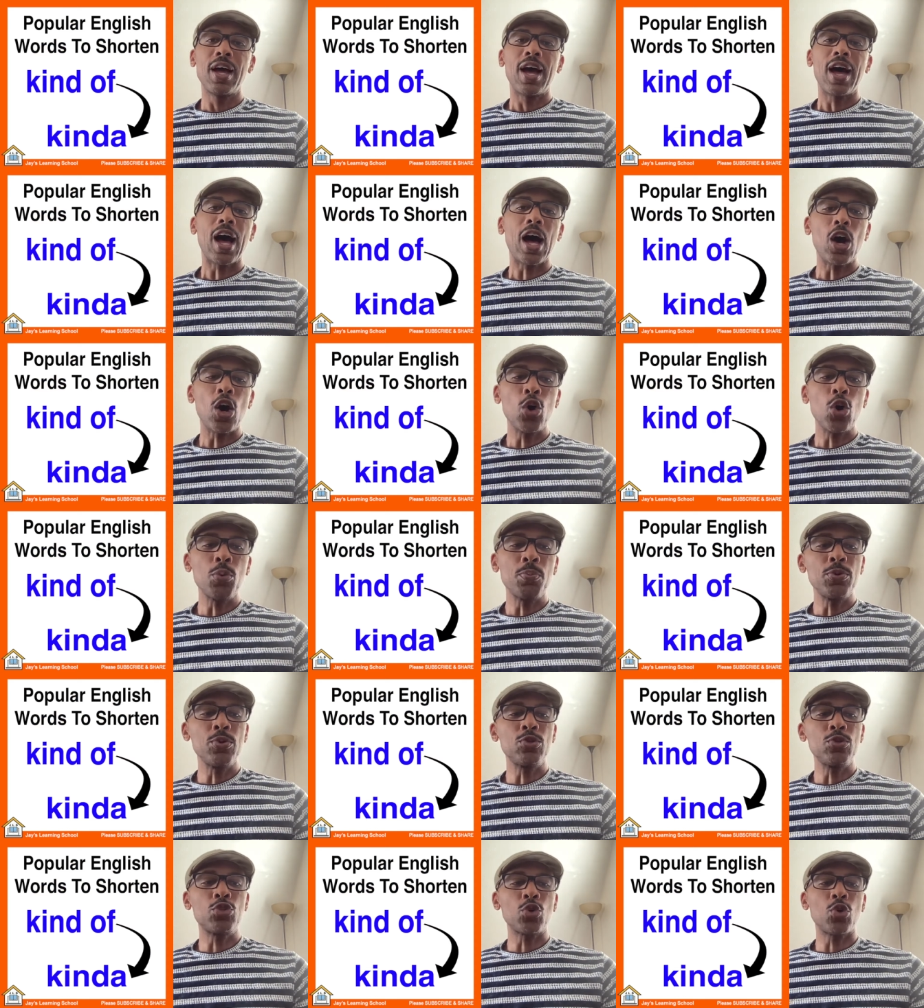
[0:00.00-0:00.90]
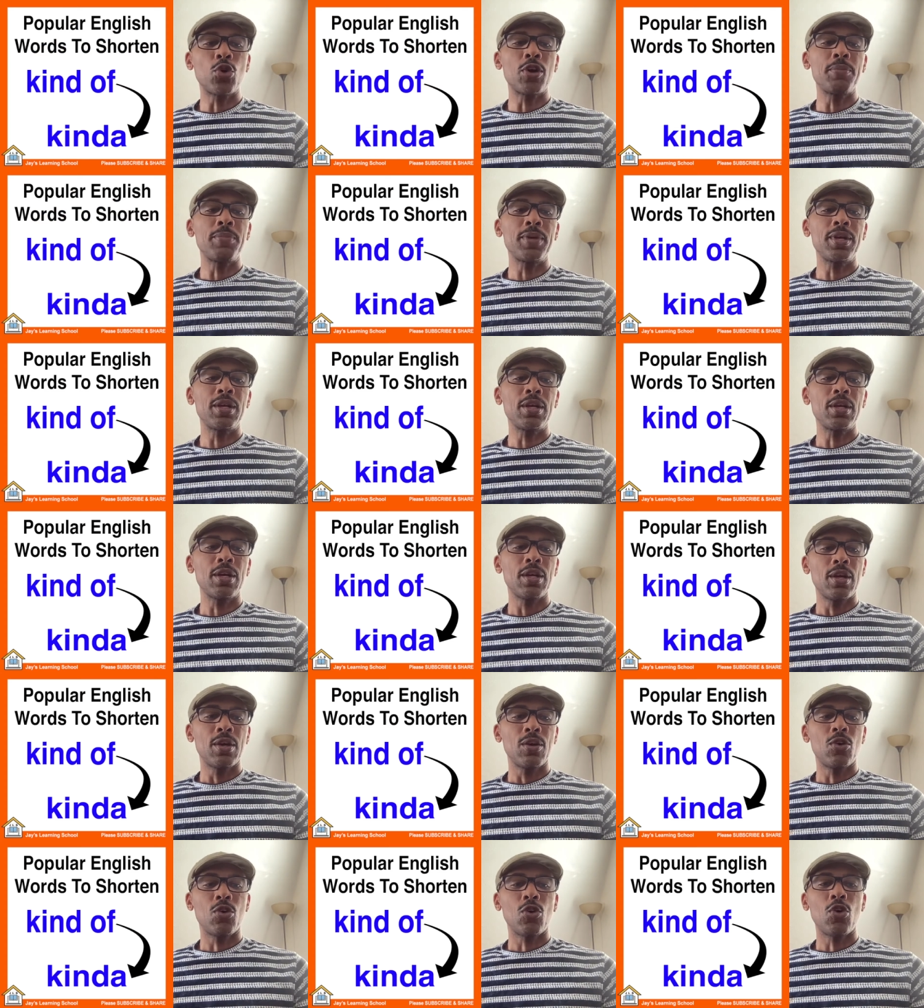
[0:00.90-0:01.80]
I hope you join me
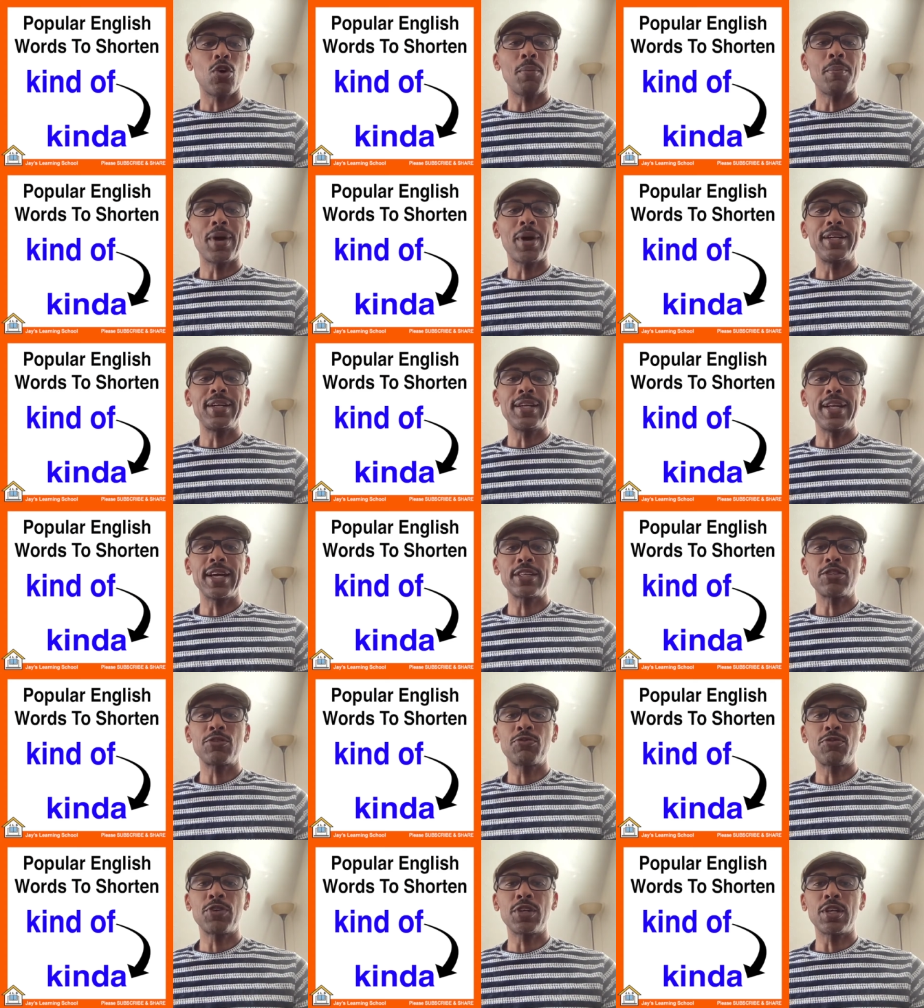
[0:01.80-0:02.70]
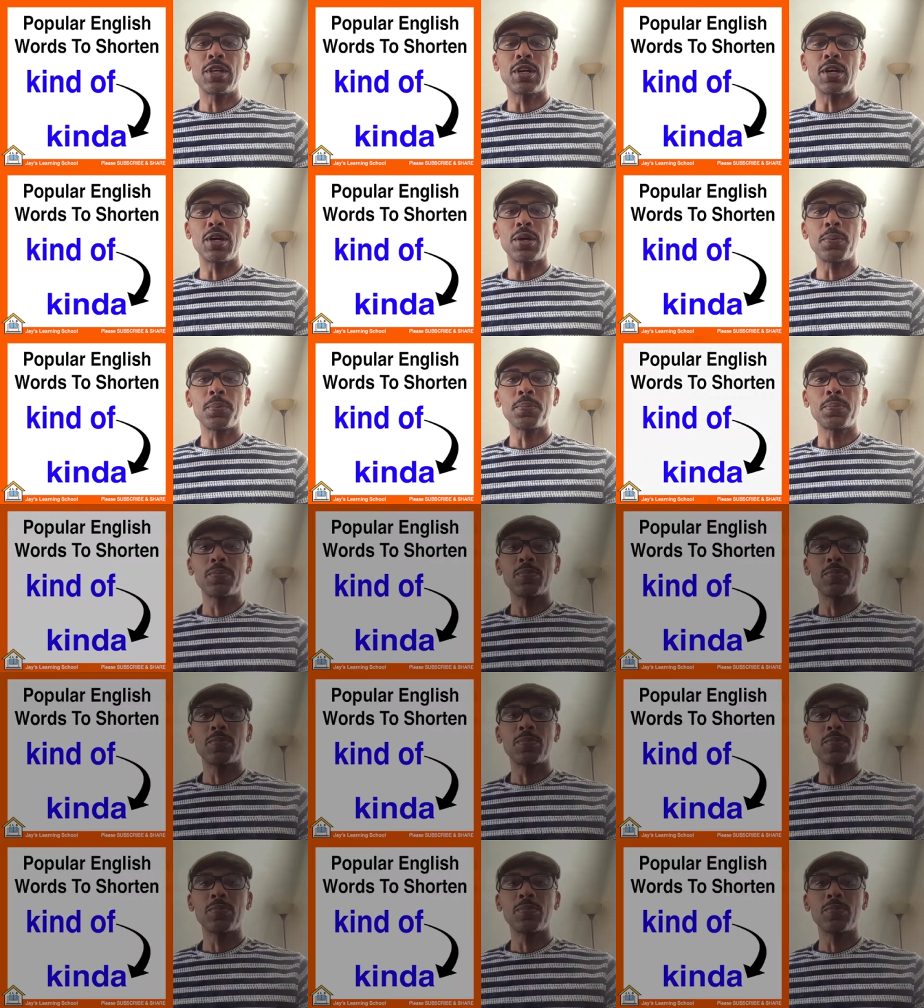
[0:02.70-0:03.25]
on my next video.